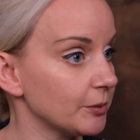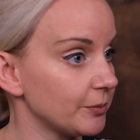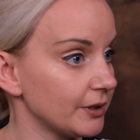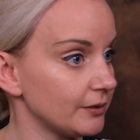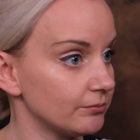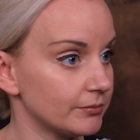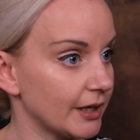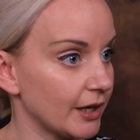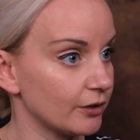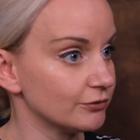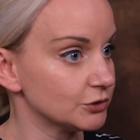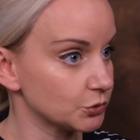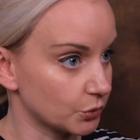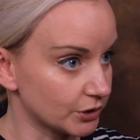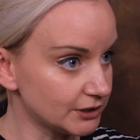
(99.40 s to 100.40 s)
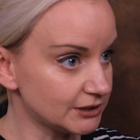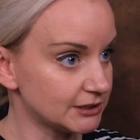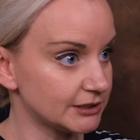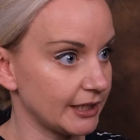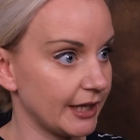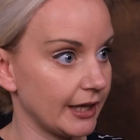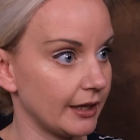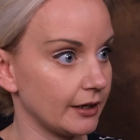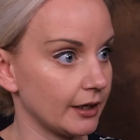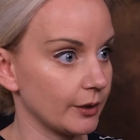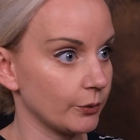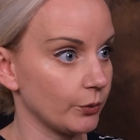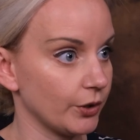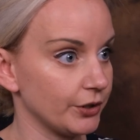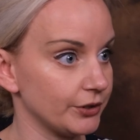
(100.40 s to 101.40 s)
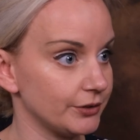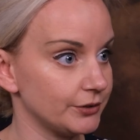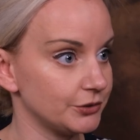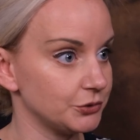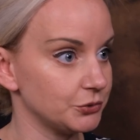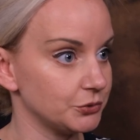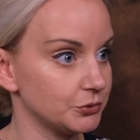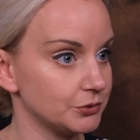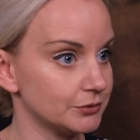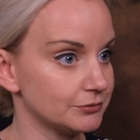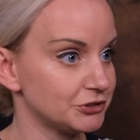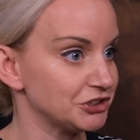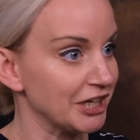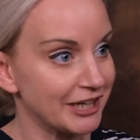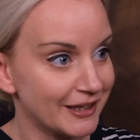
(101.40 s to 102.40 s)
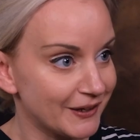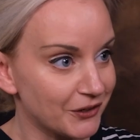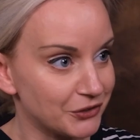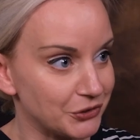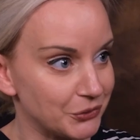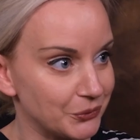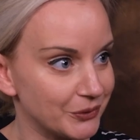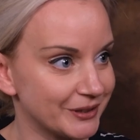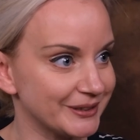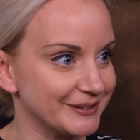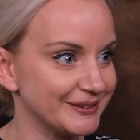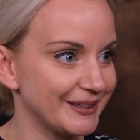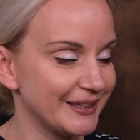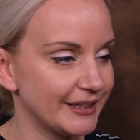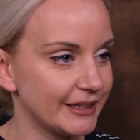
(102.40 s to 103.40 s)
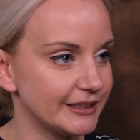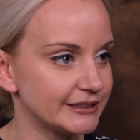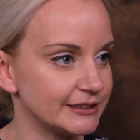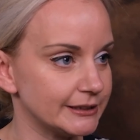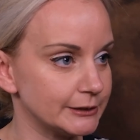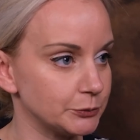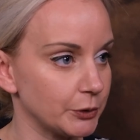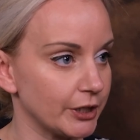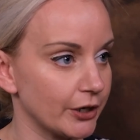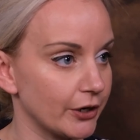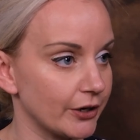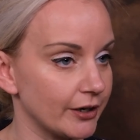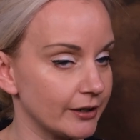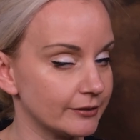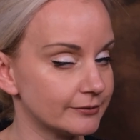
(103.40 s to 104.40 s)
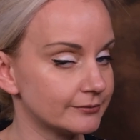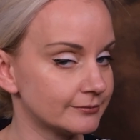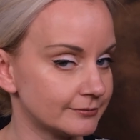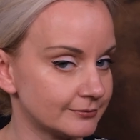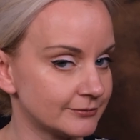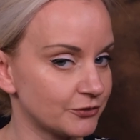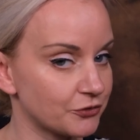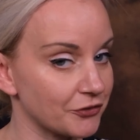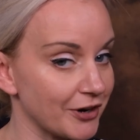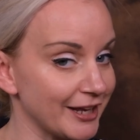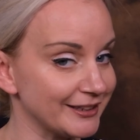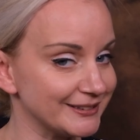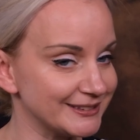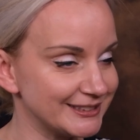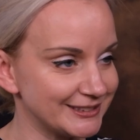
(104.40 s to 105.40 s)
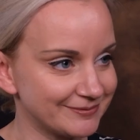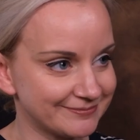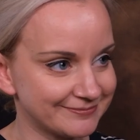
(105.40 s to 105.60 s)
a bit out of sorts, and I wanted to check in on you, since we are friends.